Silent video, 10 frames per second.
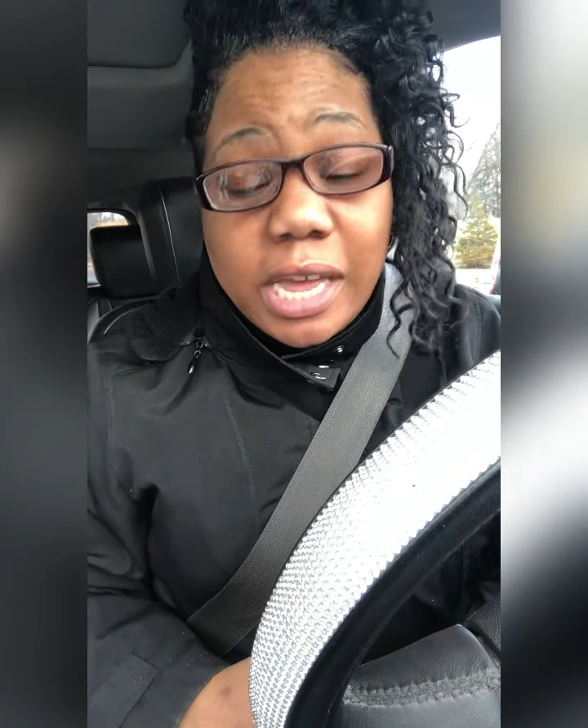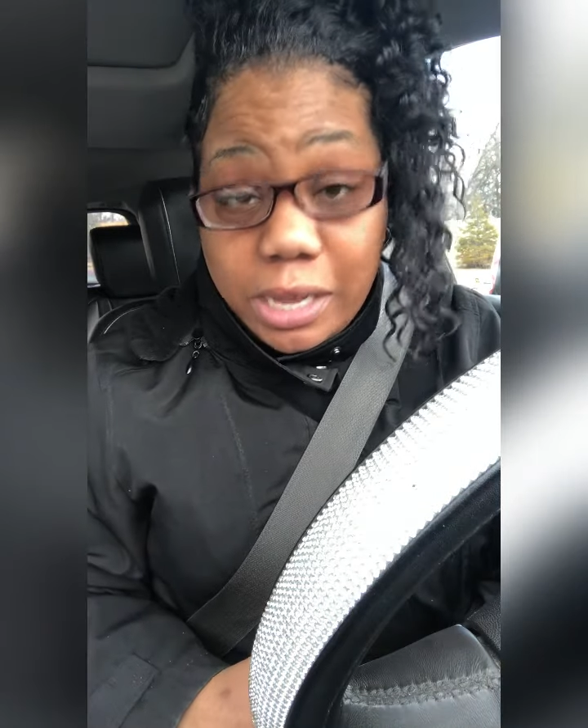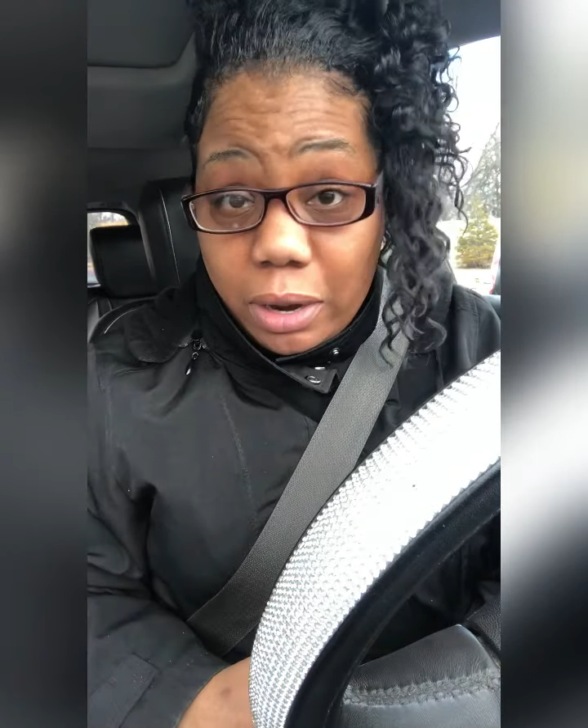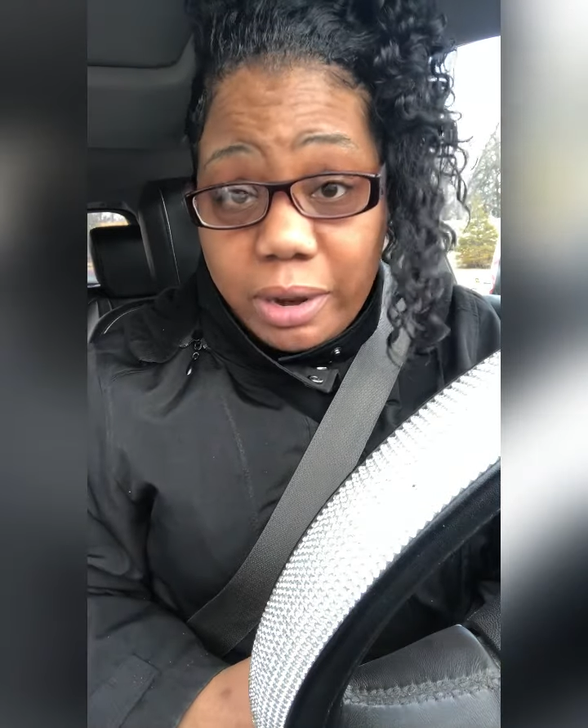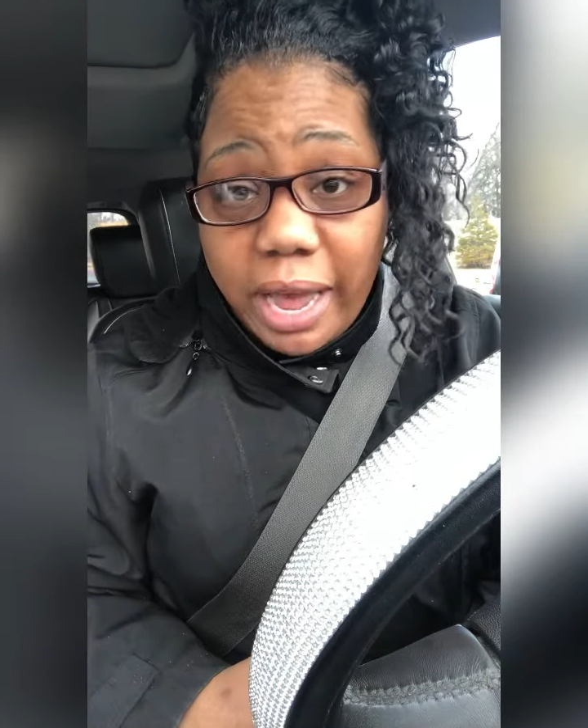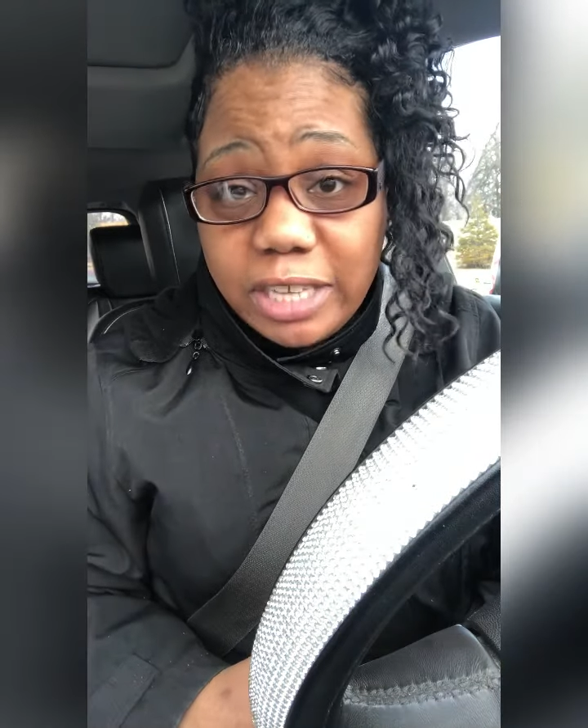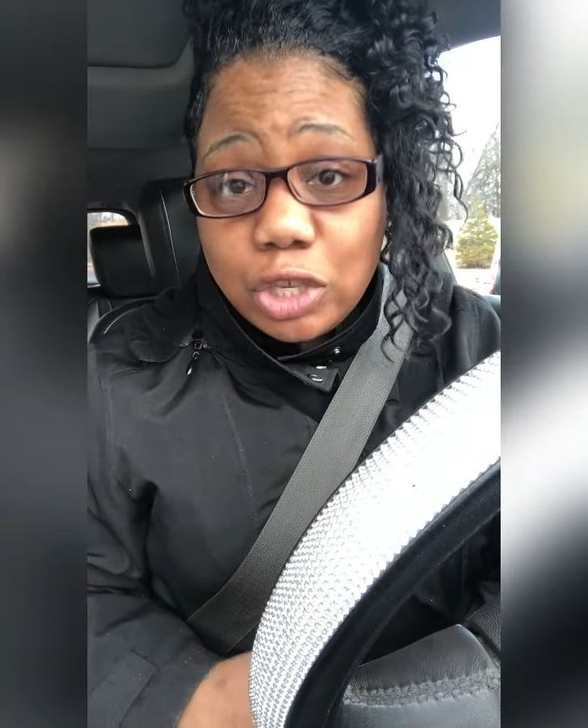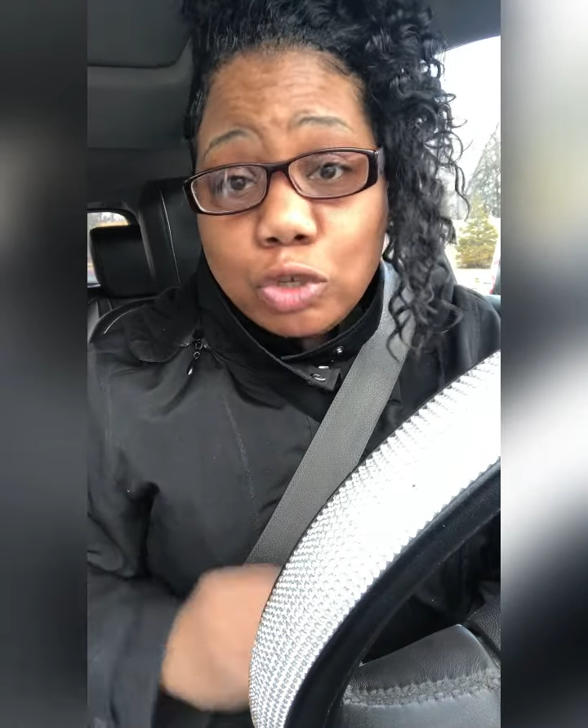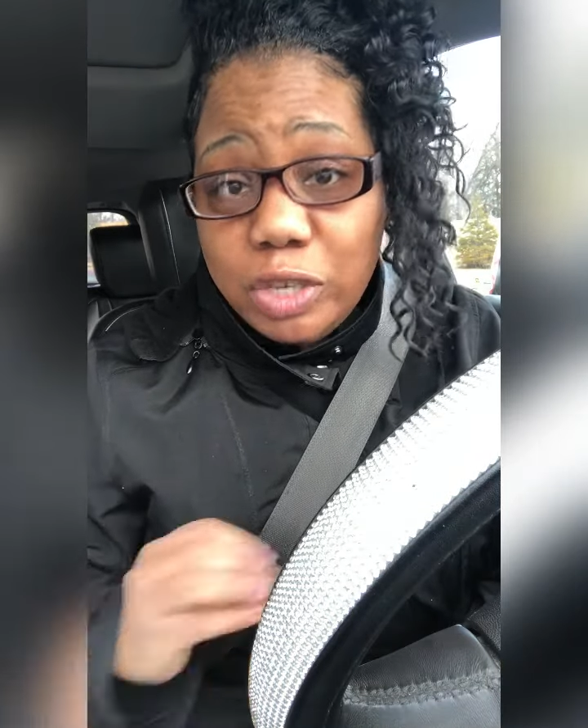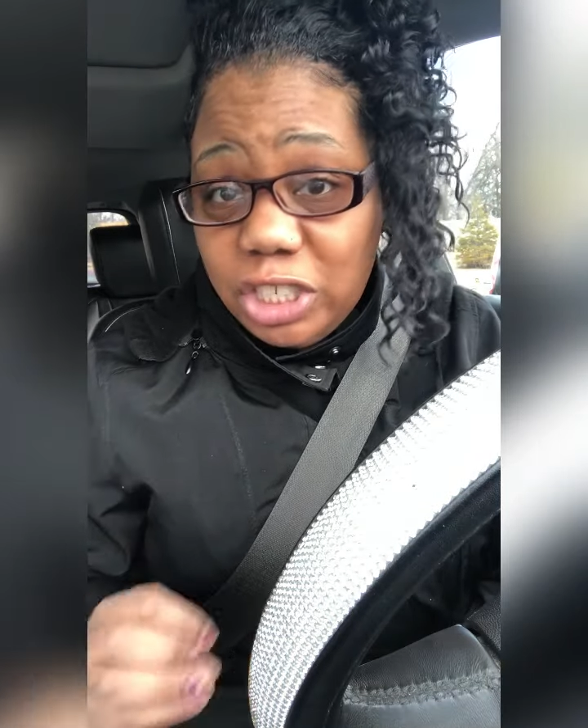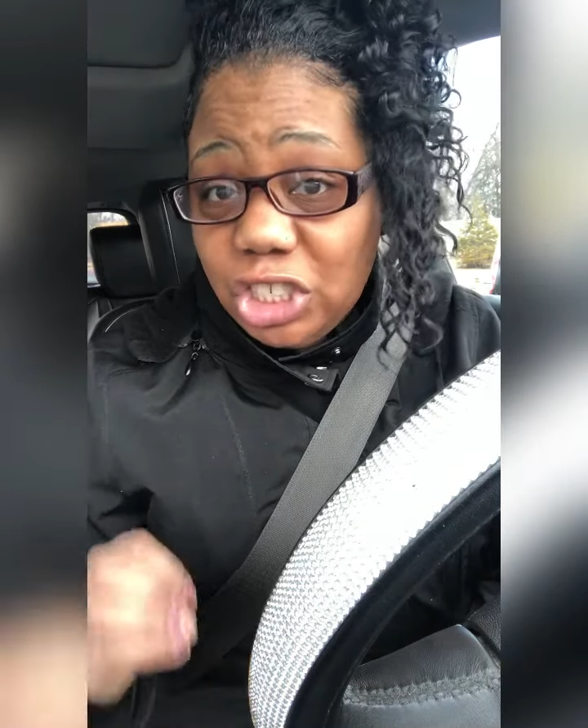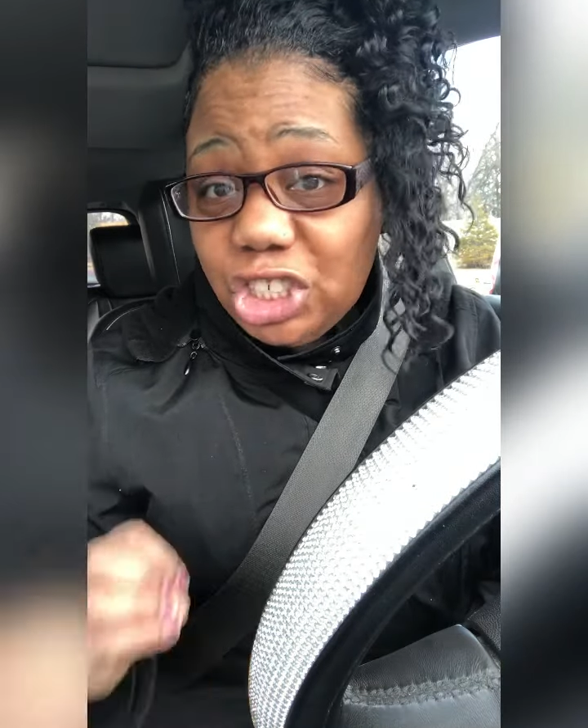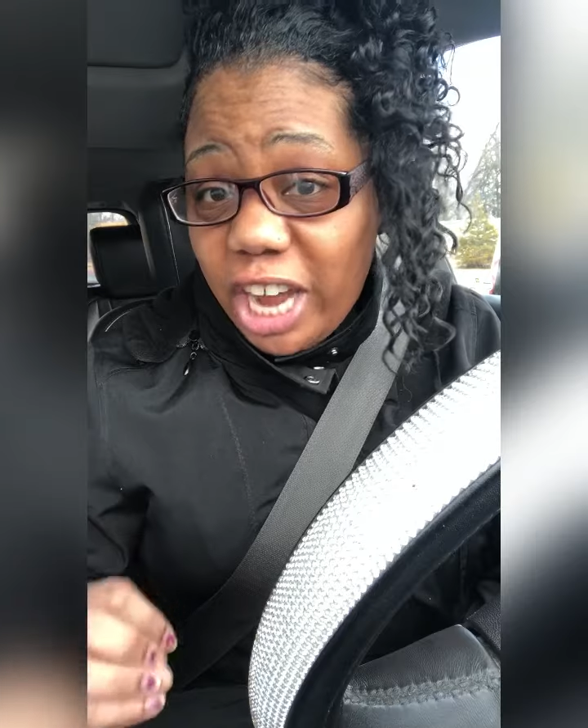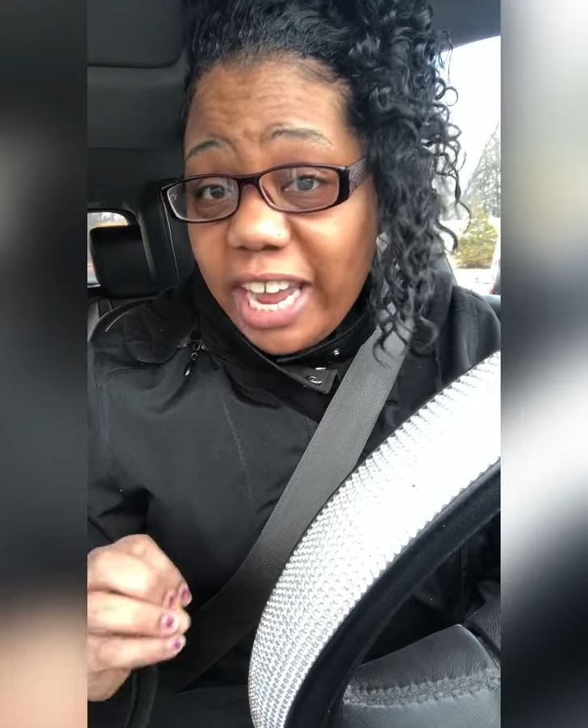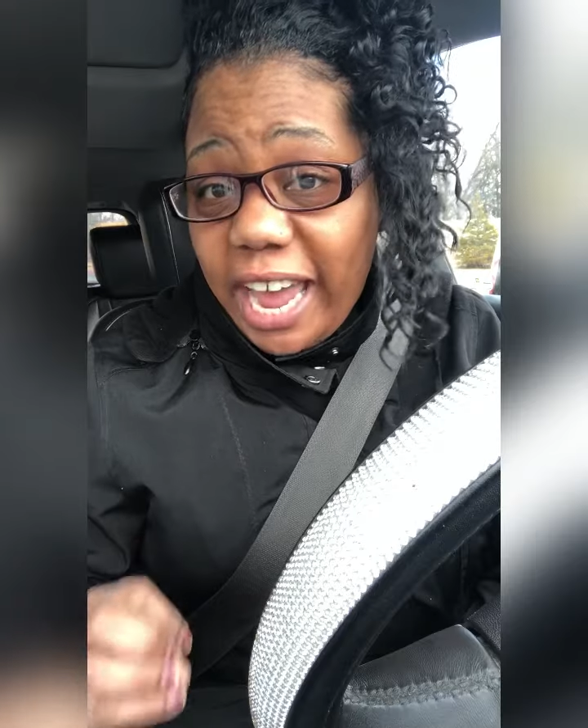Okay? So you need to check